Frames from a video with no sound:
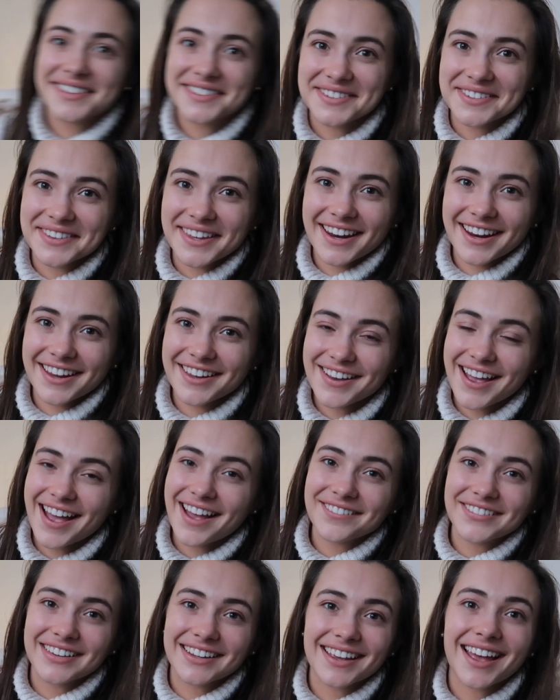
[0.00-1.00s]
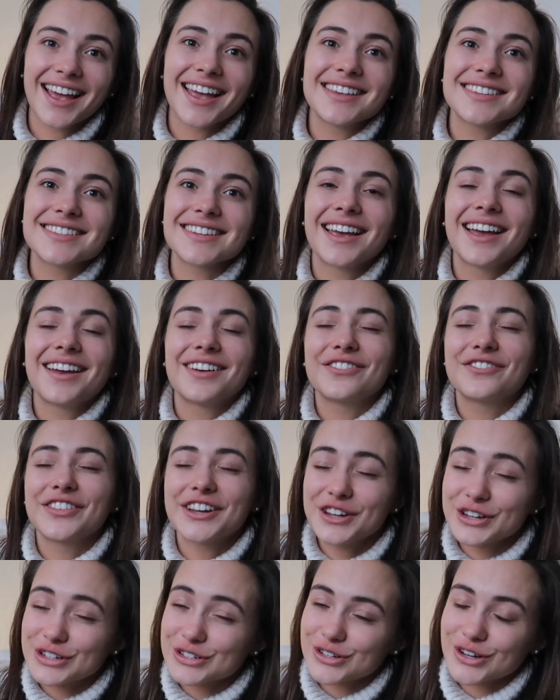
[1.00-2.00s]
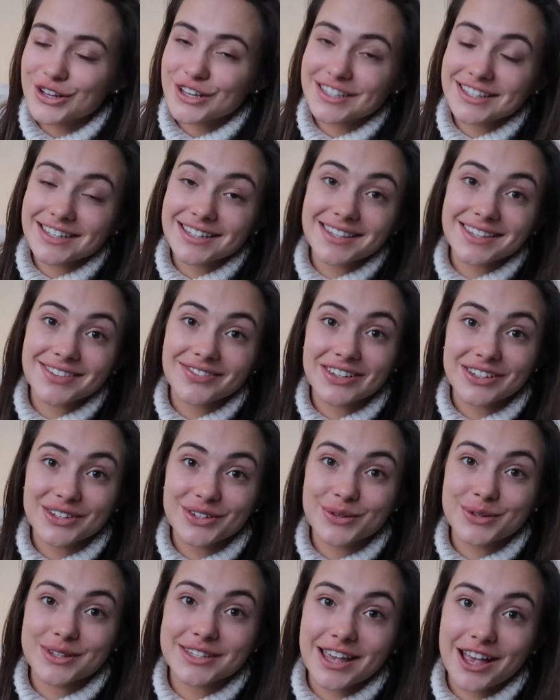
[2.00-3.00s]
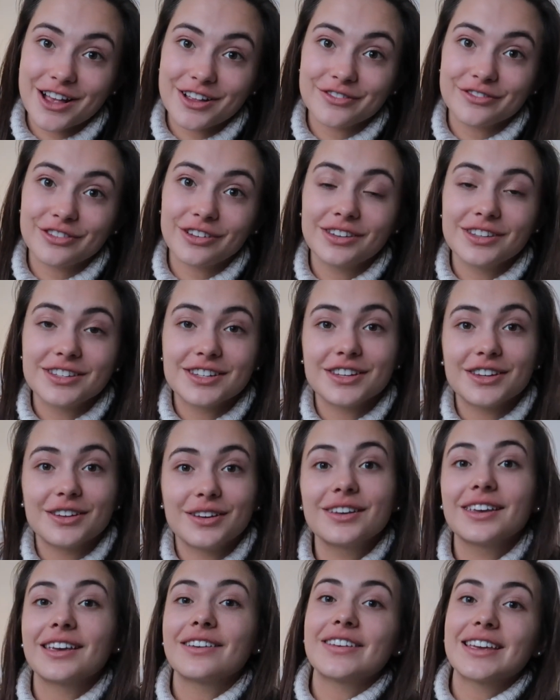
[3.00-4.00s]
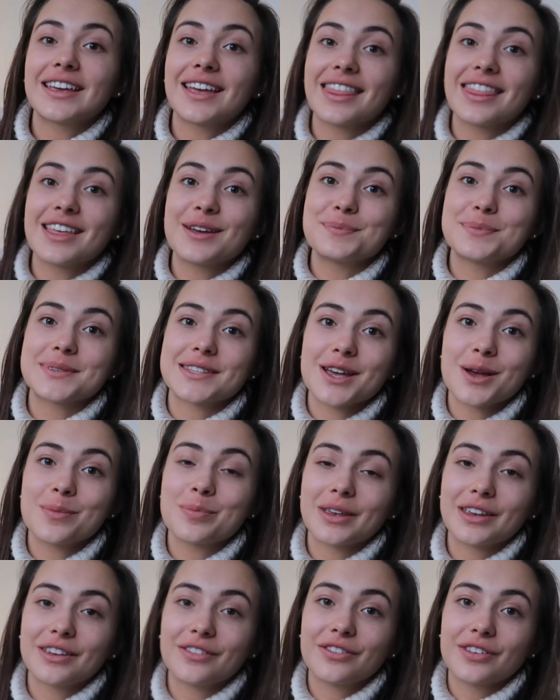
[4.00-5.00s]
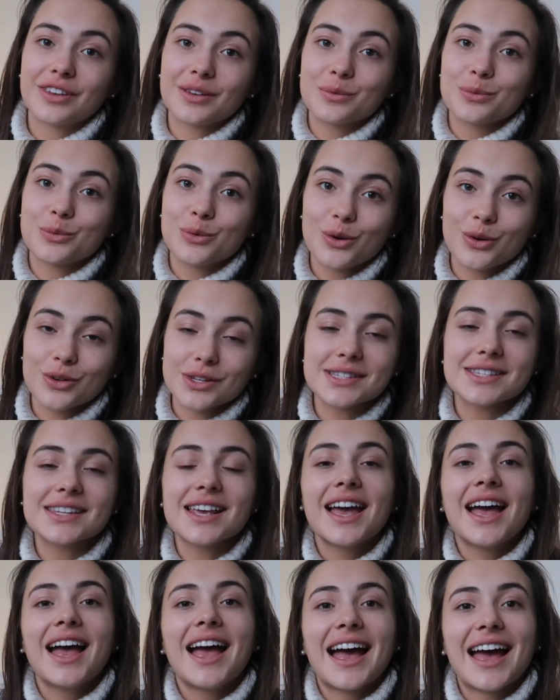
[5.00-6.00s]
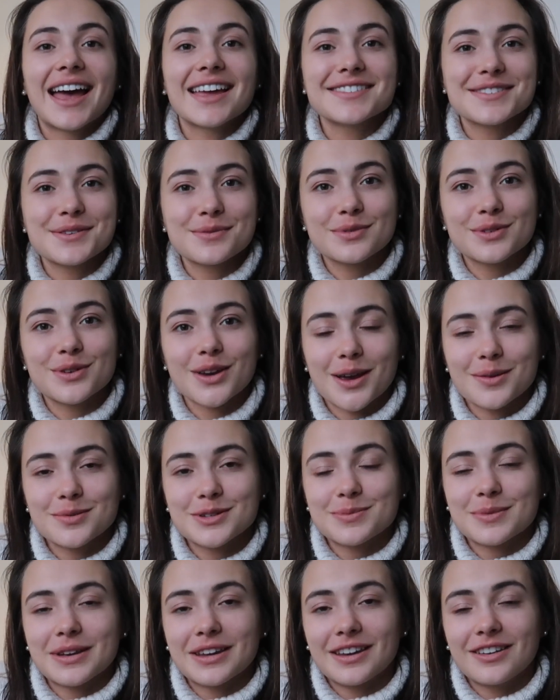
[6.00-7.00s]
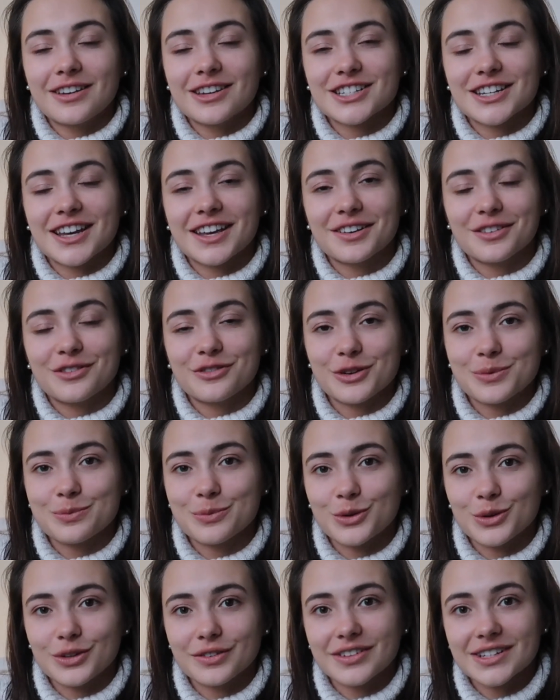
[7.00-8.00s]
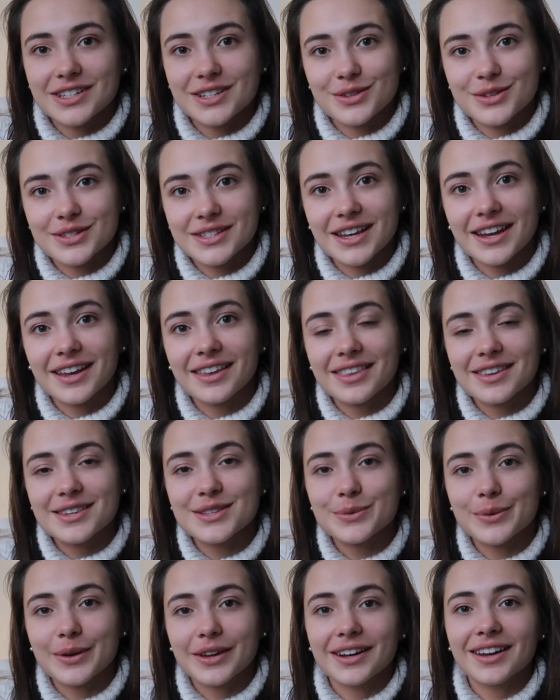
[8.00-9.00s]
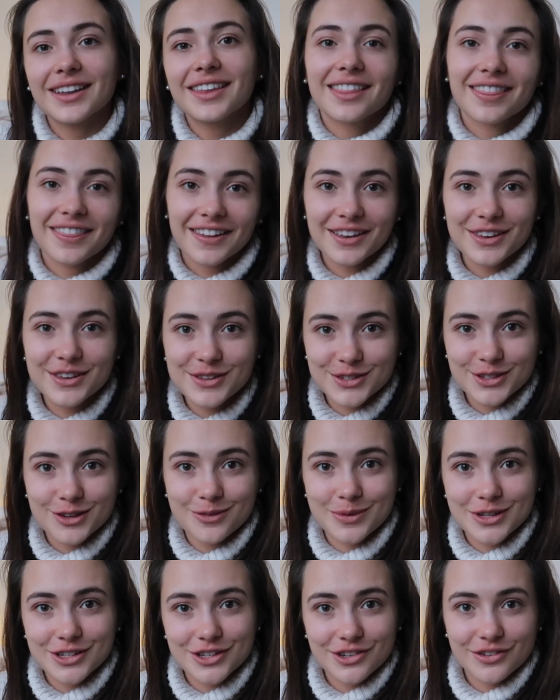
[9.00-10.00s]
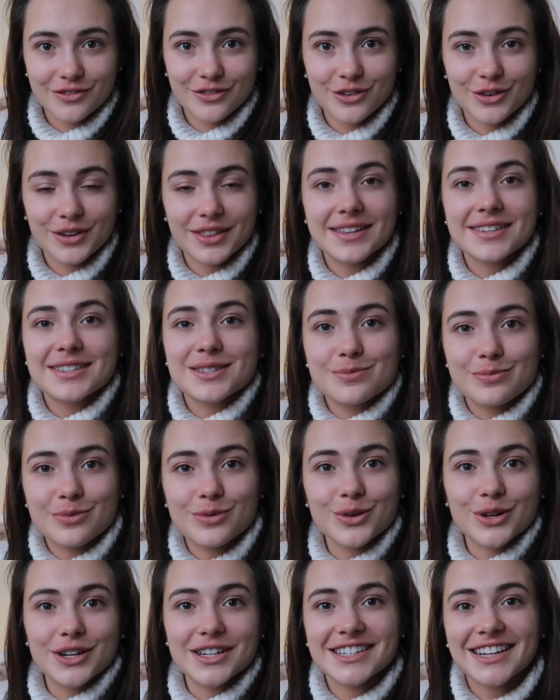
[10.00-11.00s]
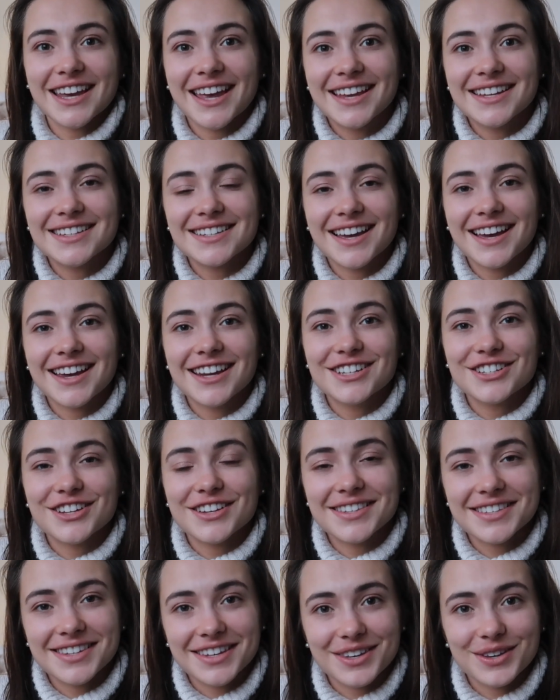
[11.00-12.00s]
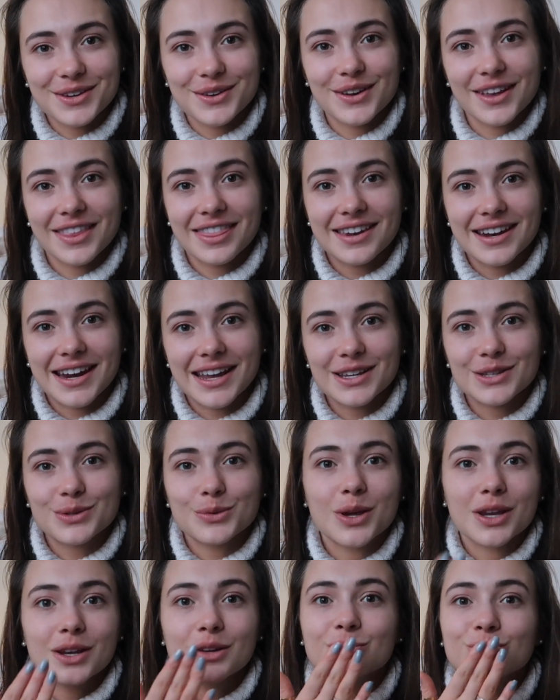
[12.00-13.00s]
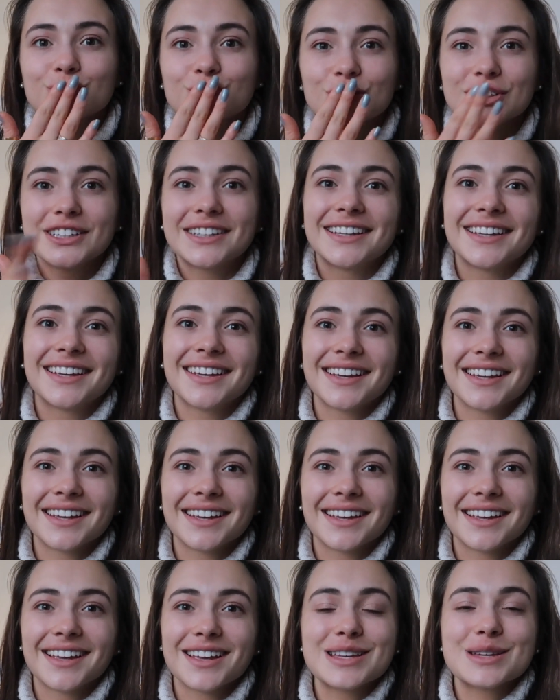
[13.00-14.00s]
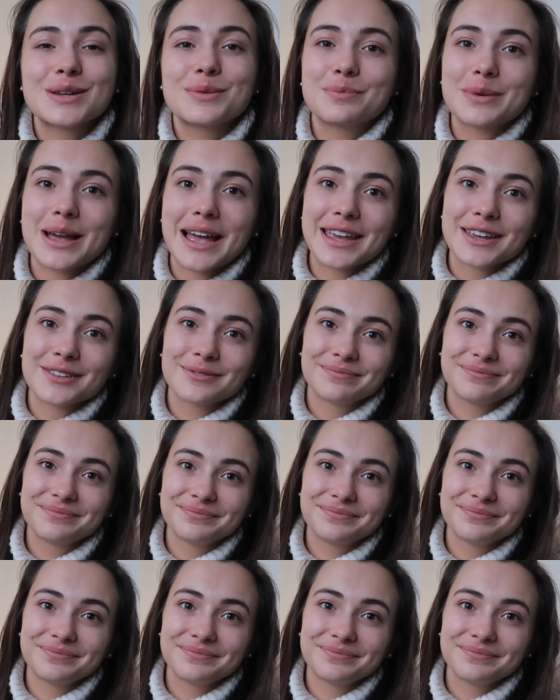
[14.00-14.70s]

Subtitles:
So there you have it, guys. Fingers crossed this video was helpful to you. Give it a thumbs up if it was, and subscribe to my channel for more videos like this one. Thank you so much for the support, and I shall see you in the next one. Bye.